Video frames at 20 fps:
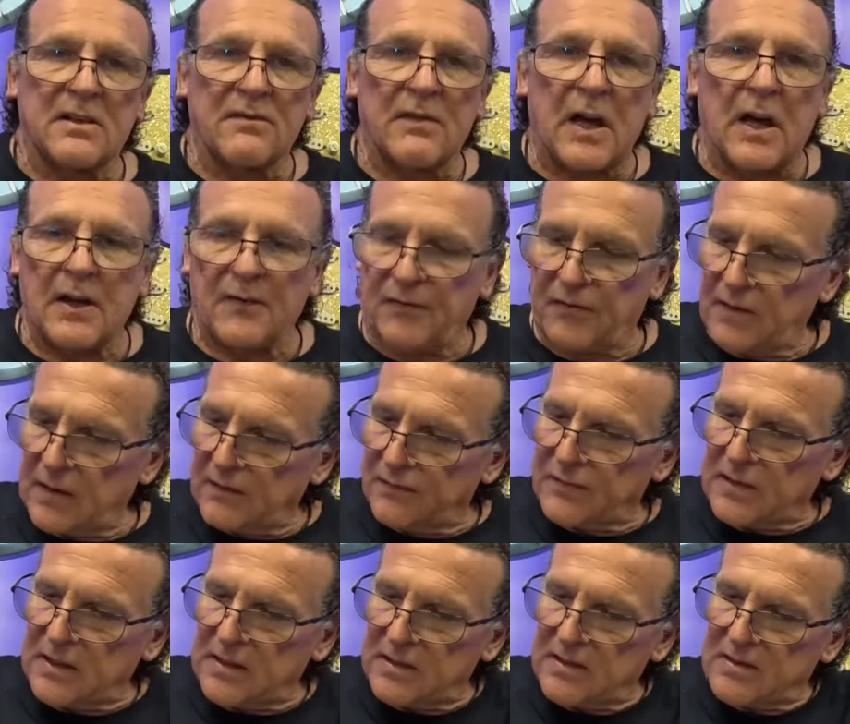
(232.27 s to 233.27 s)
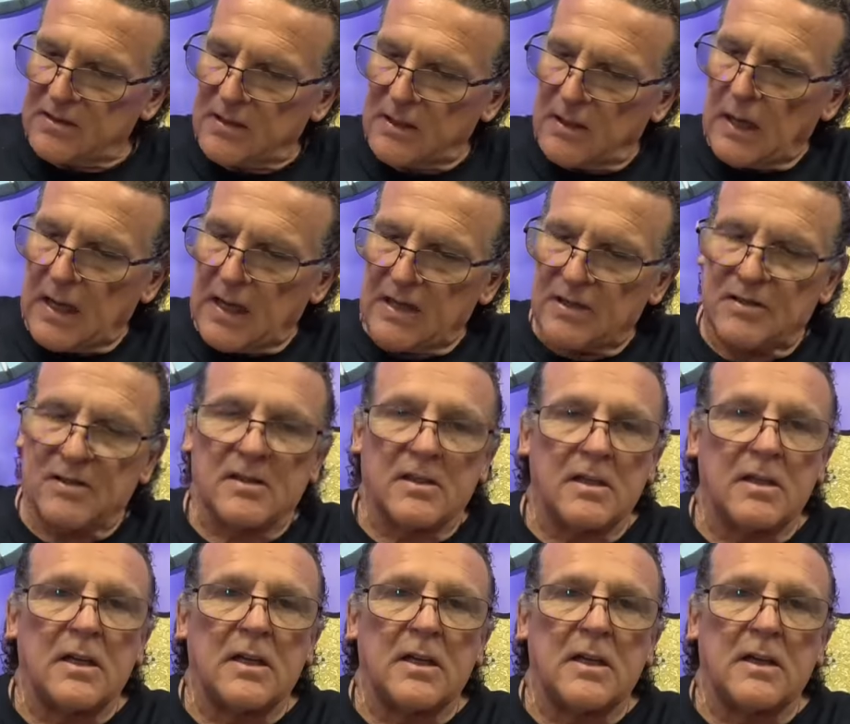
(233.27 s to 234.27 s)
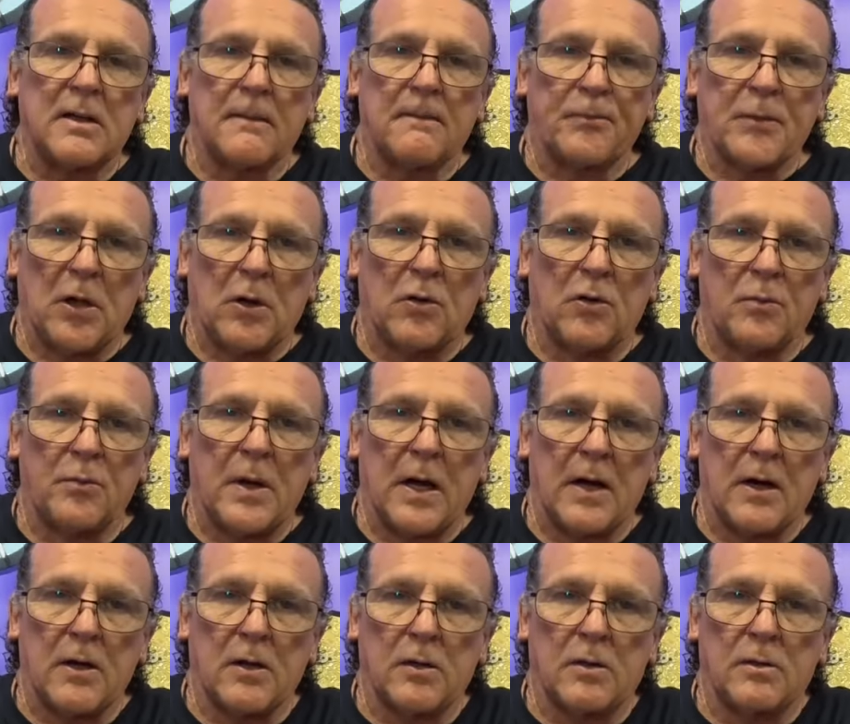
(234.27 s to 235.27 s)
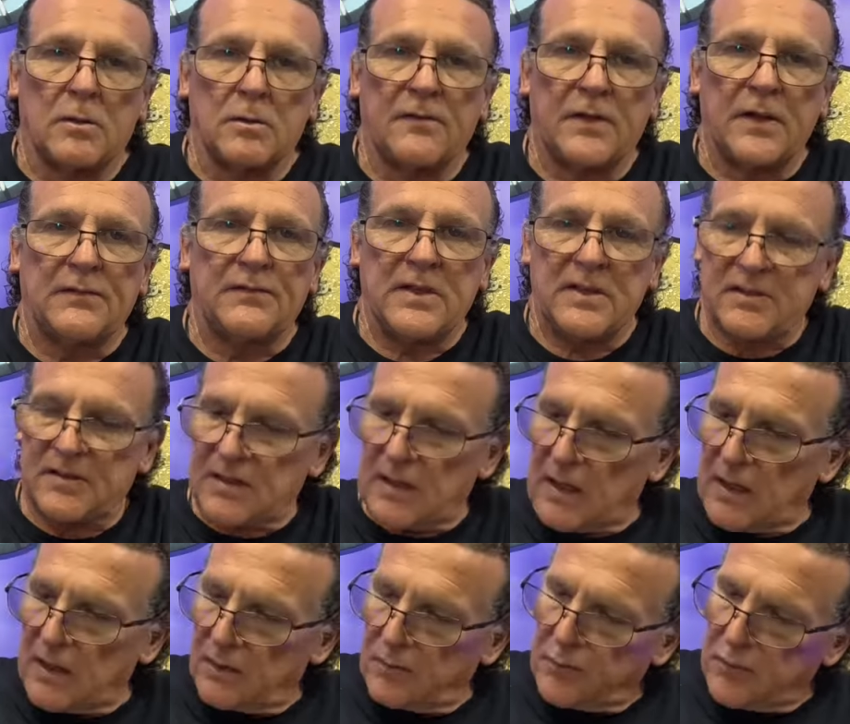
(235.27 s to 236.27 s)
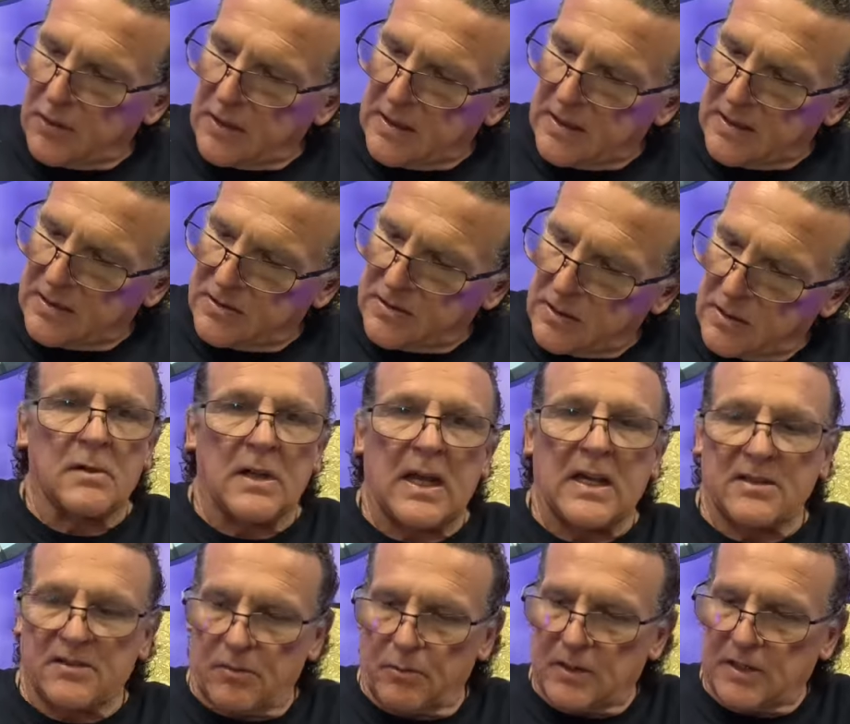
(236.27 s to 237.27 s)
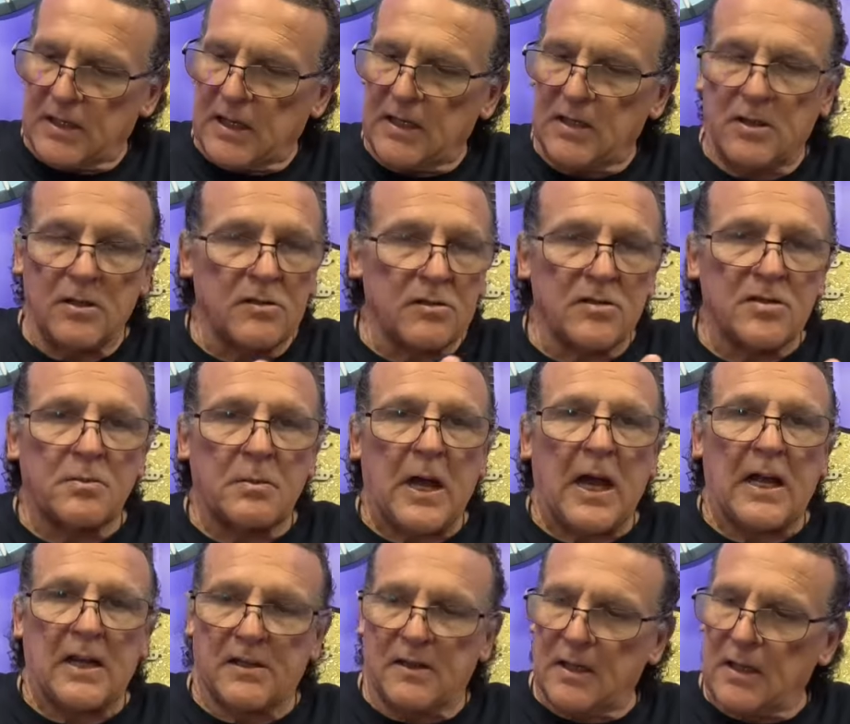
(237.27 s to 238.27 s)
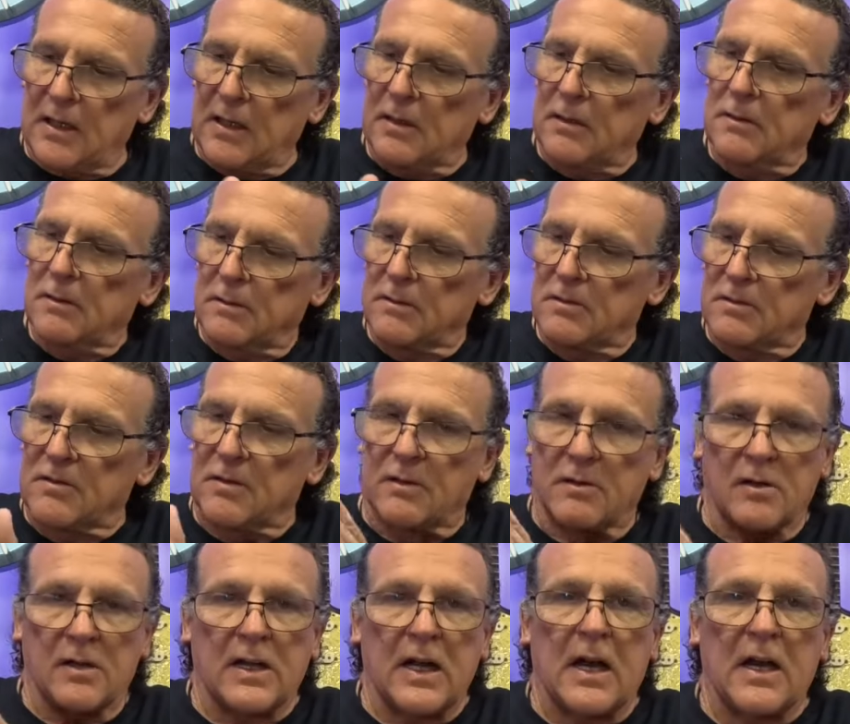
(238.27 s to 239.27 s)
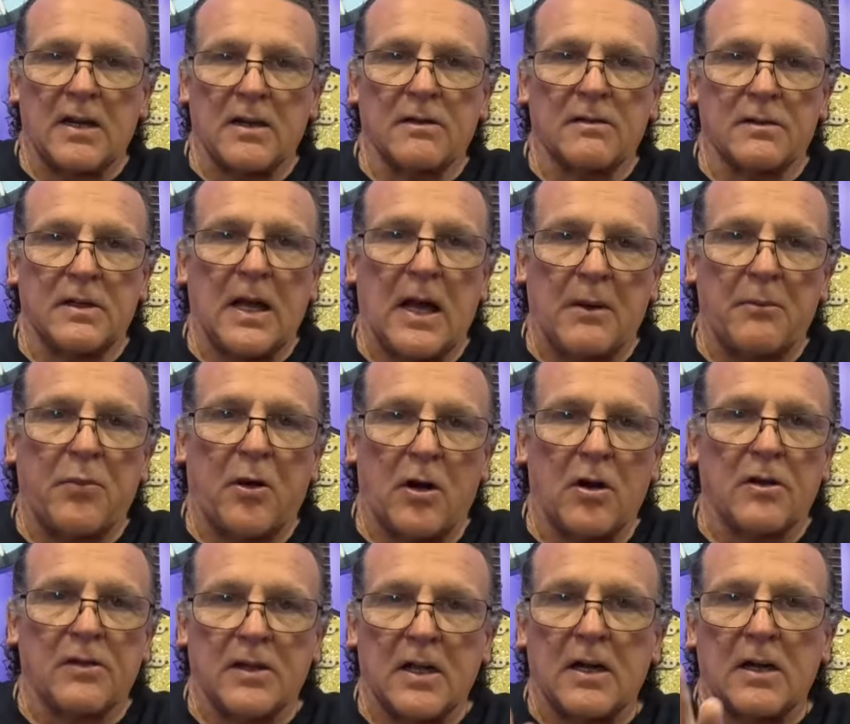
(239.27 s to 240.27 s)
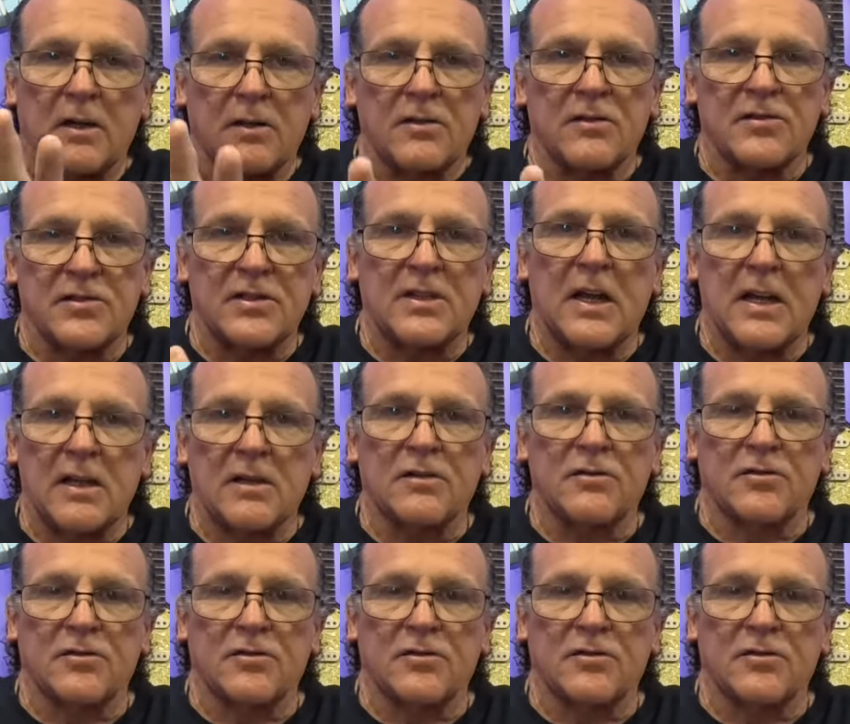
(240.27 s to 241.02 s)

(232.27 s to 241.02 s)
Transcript: Vibe 50s has the old barrel 50 style bridge. That's what they used back then. So they're kind of, that part there, they're staying